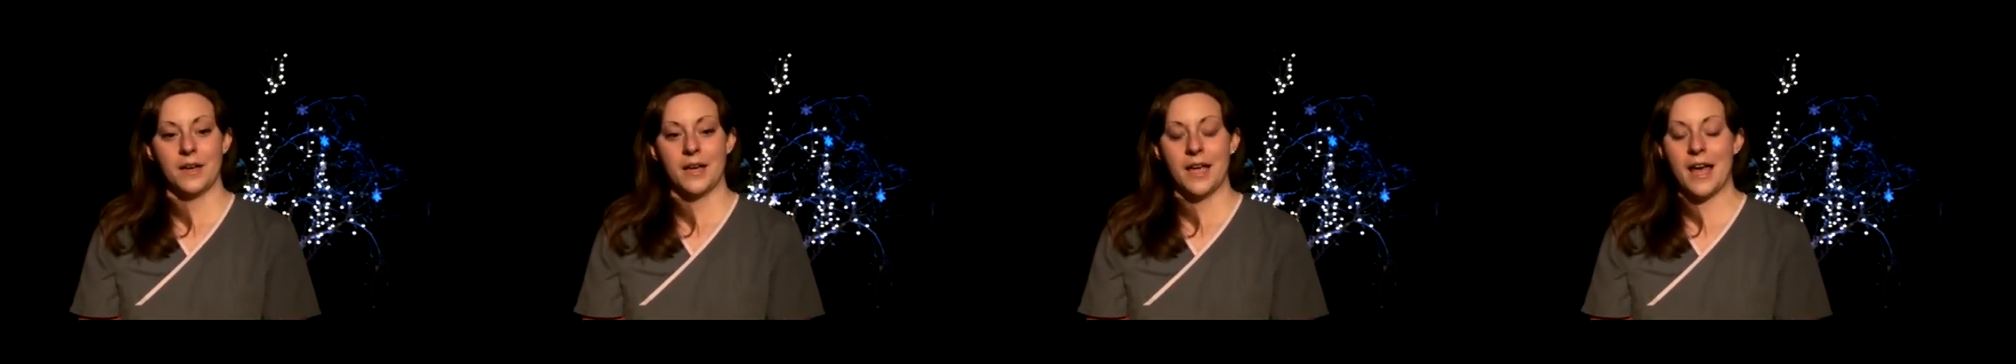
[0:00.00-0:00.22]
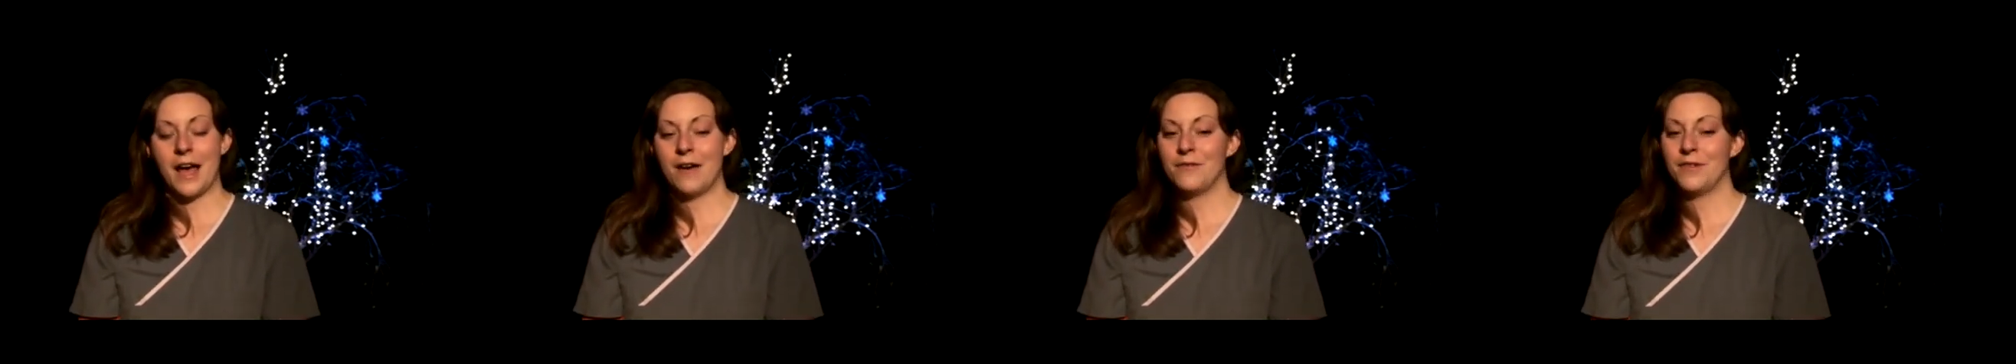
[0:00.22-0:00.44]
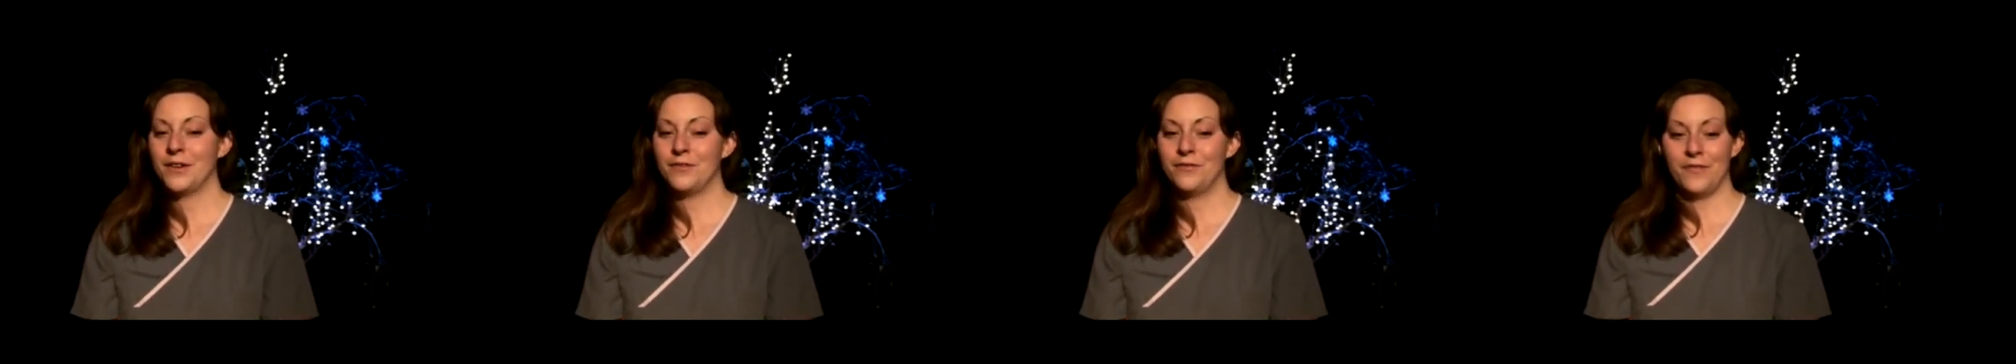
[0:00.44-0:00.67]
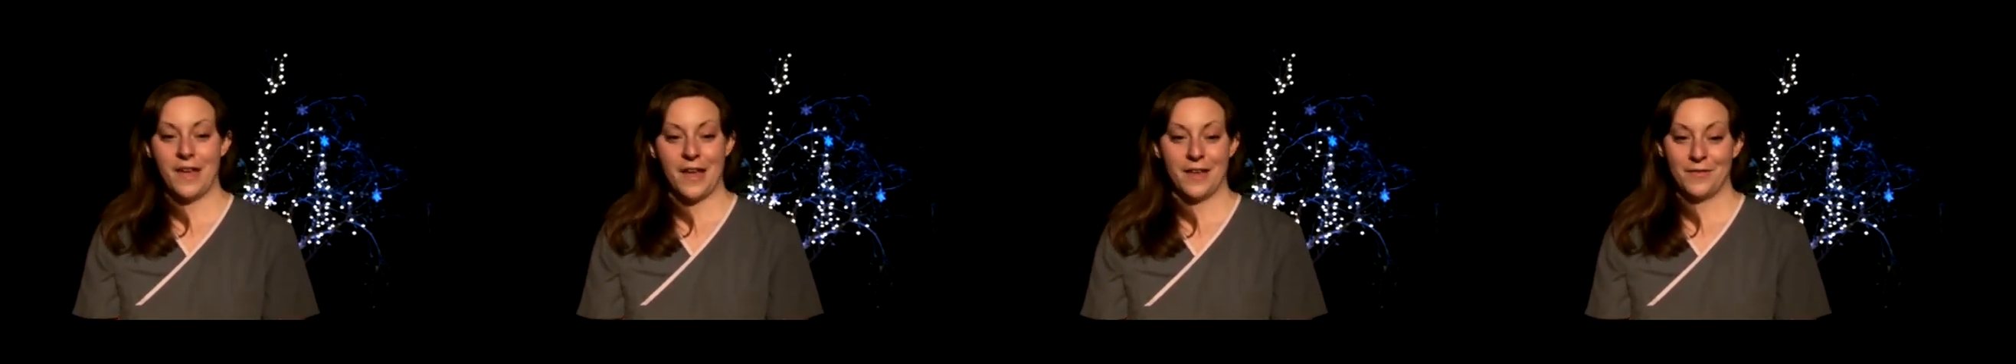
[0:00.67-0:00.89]
have
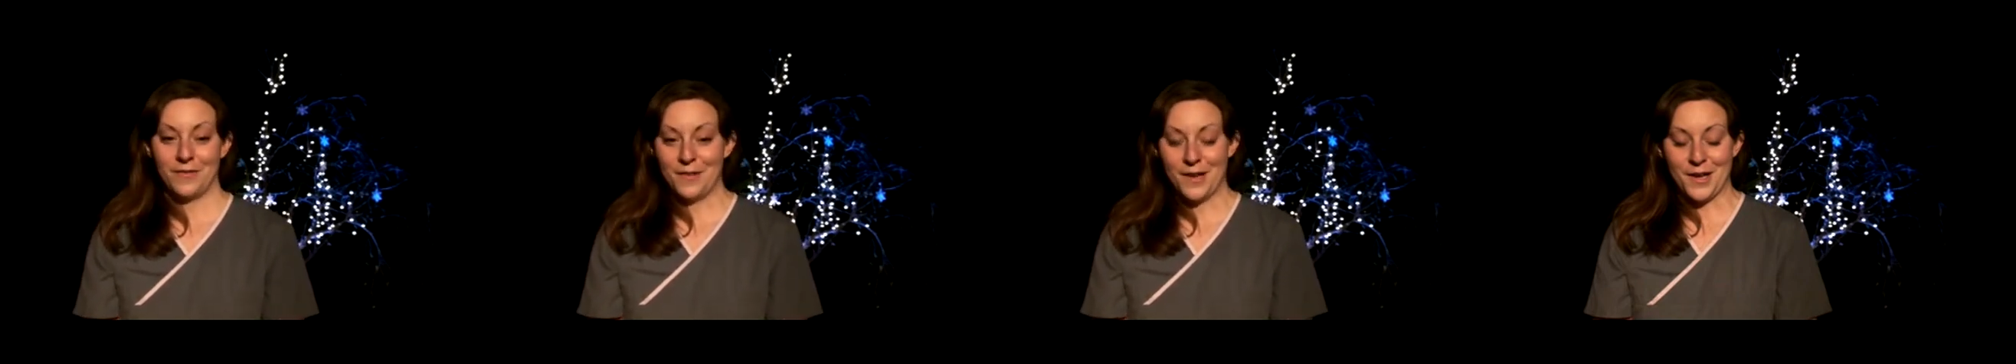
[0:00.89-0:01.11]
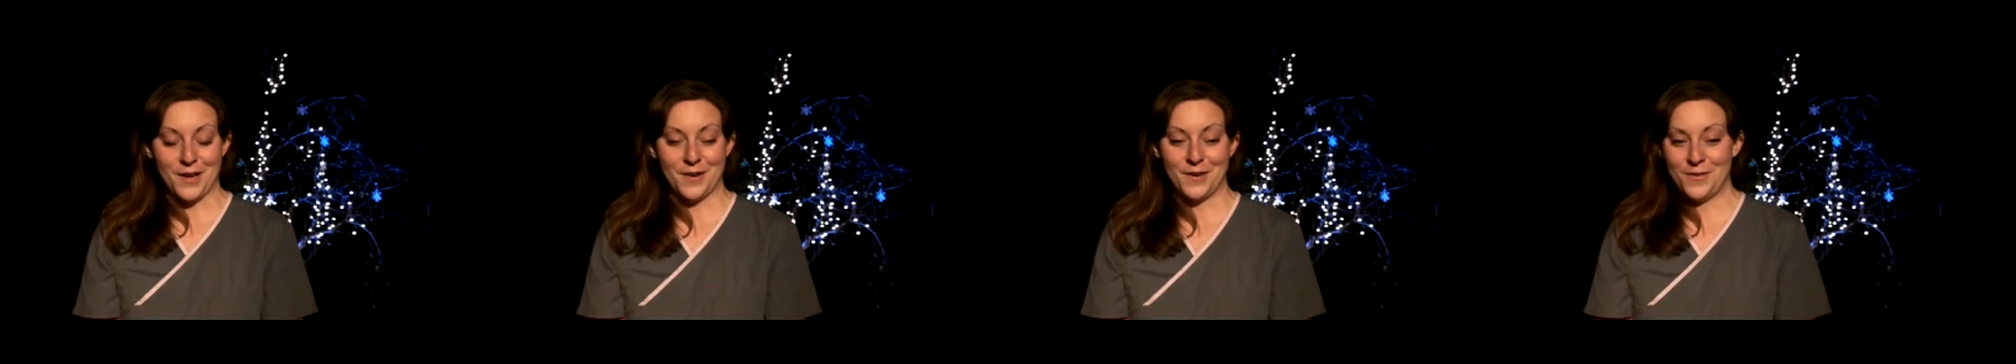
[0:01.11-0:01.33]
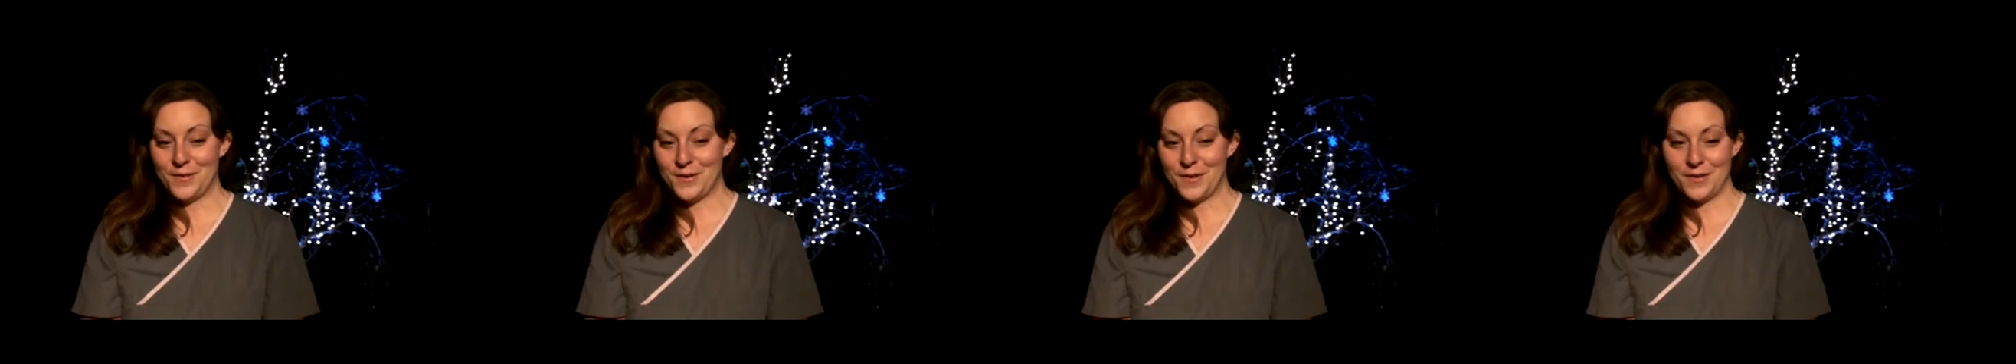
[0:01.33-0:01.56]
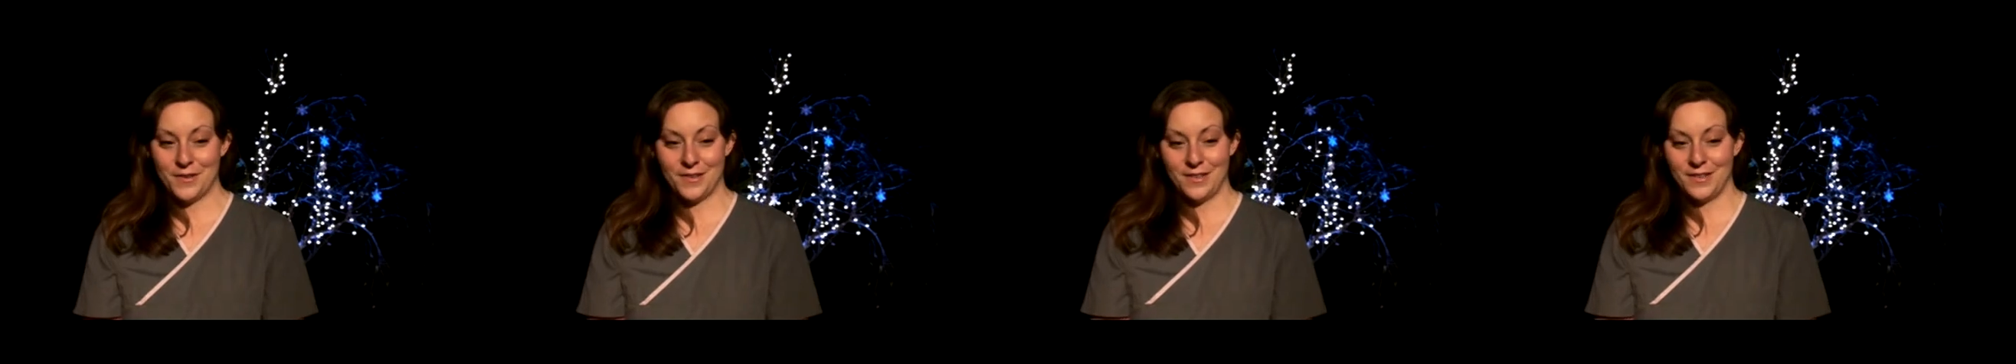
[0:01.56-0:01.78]

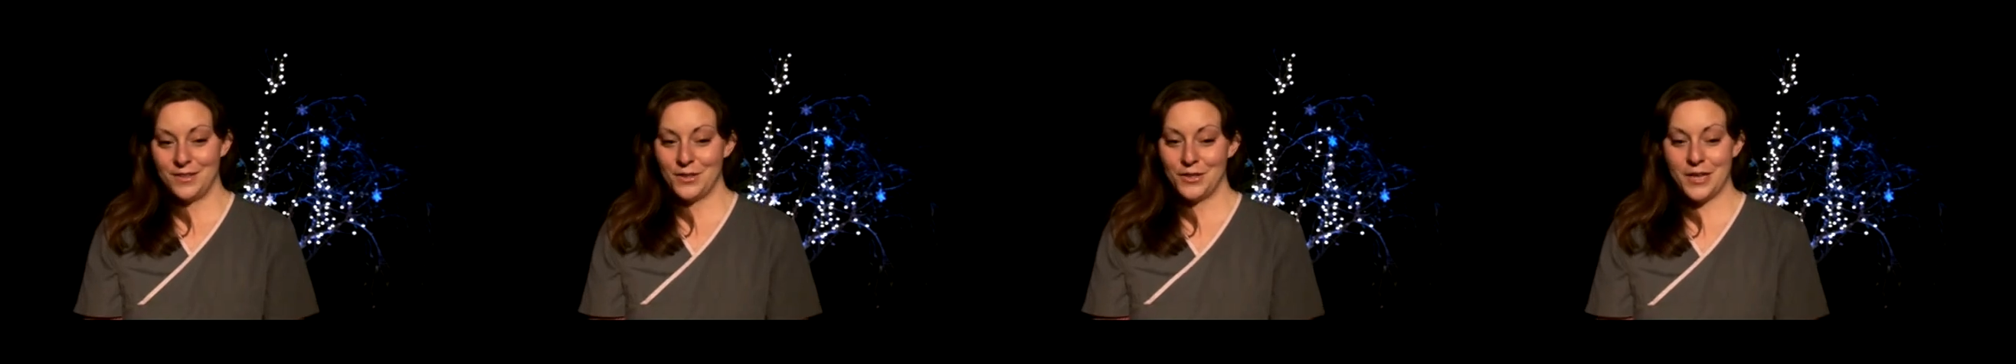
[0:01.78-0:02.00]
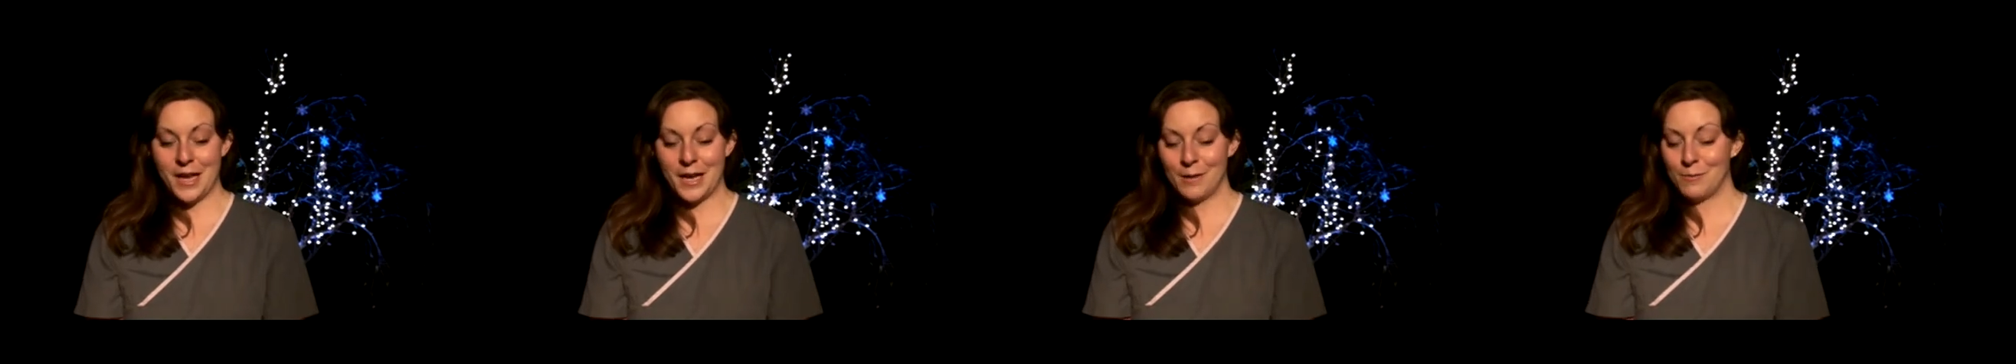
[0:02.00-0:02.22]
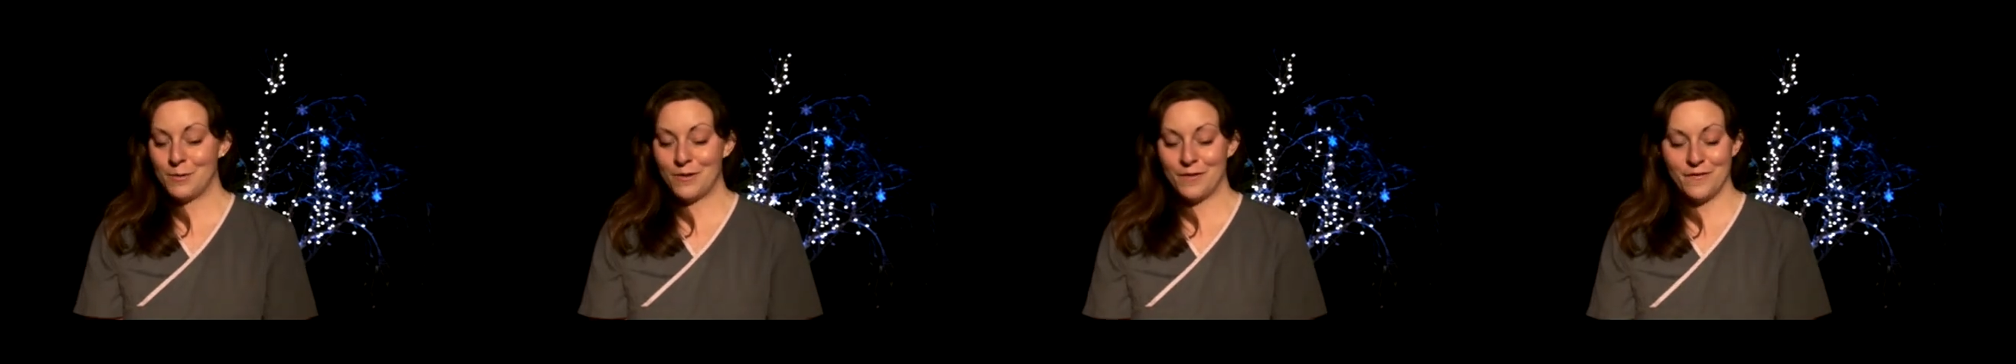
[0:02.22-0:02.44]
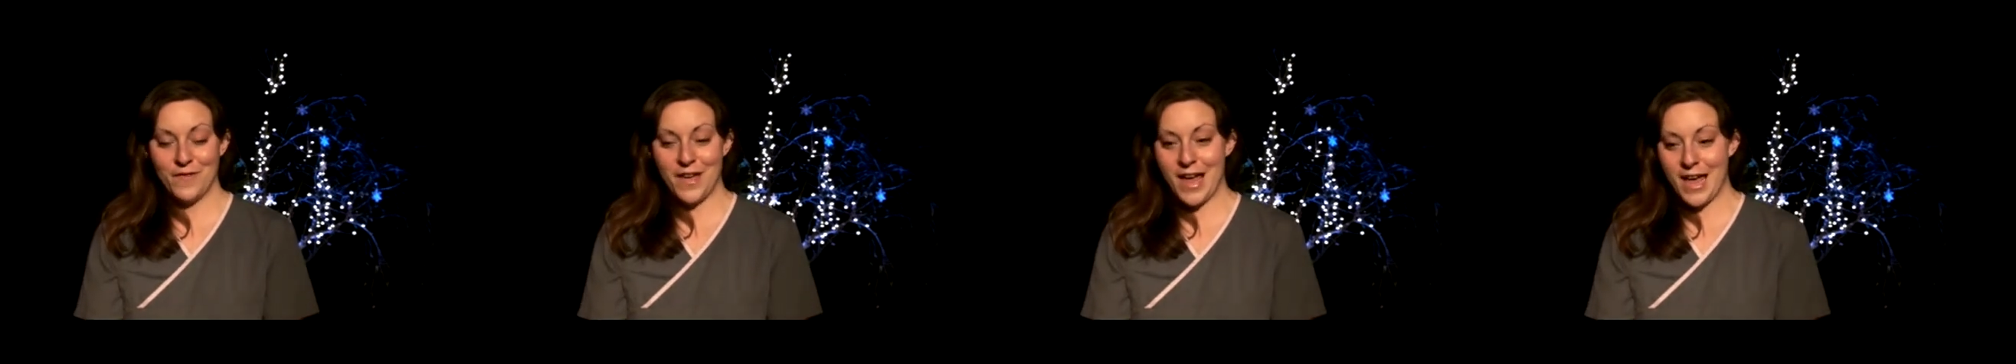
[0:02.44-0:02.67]
unshakable
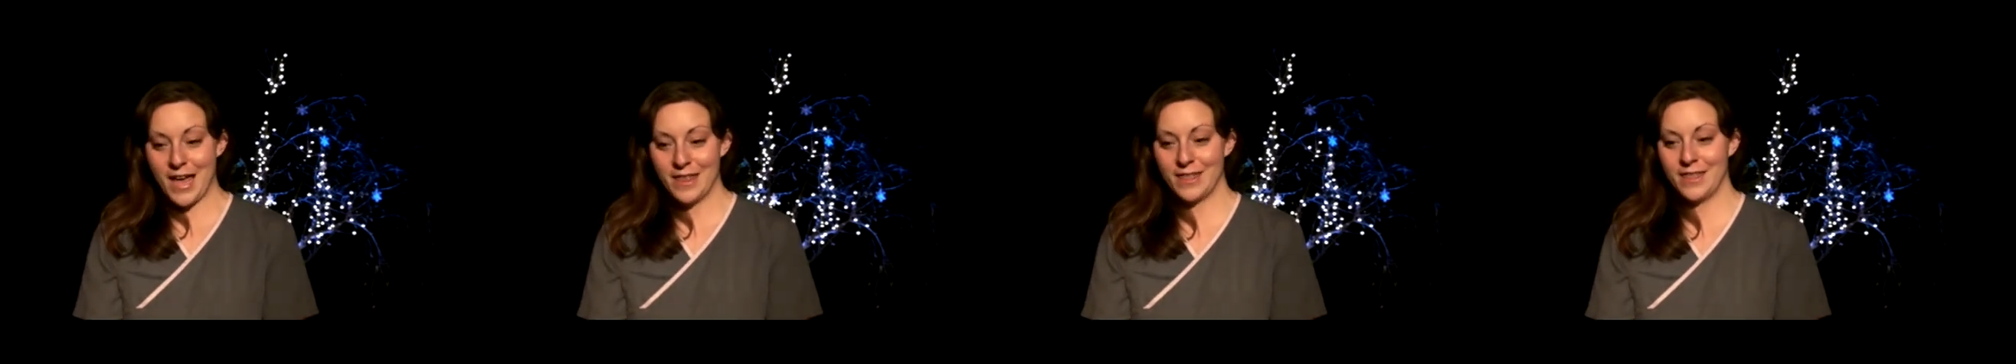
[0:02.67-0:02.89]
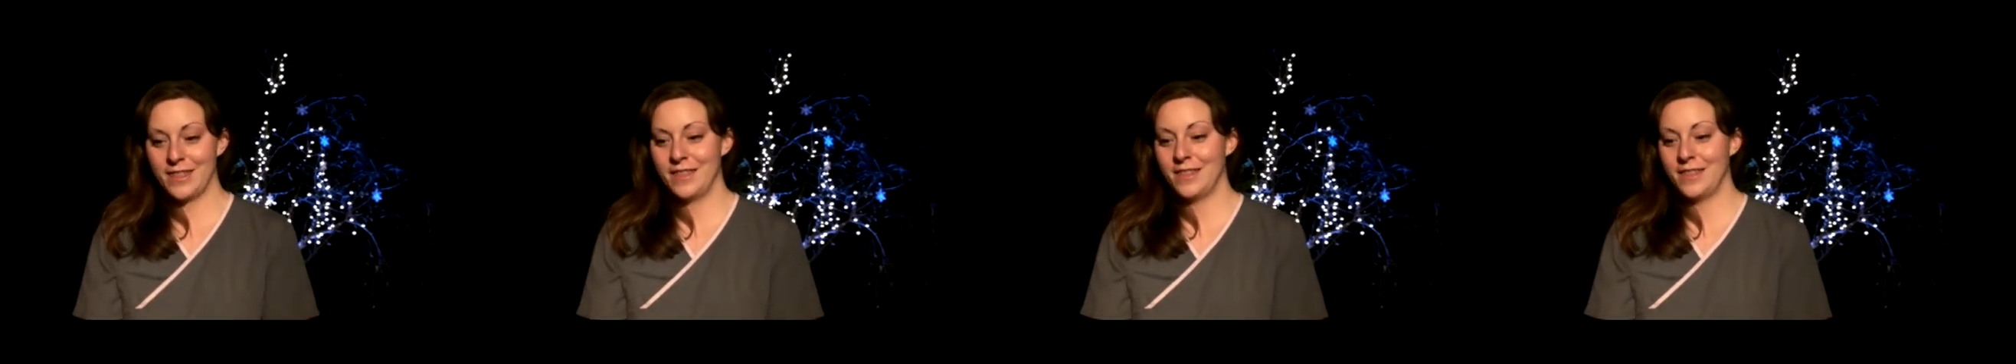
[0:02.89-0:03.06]
faith.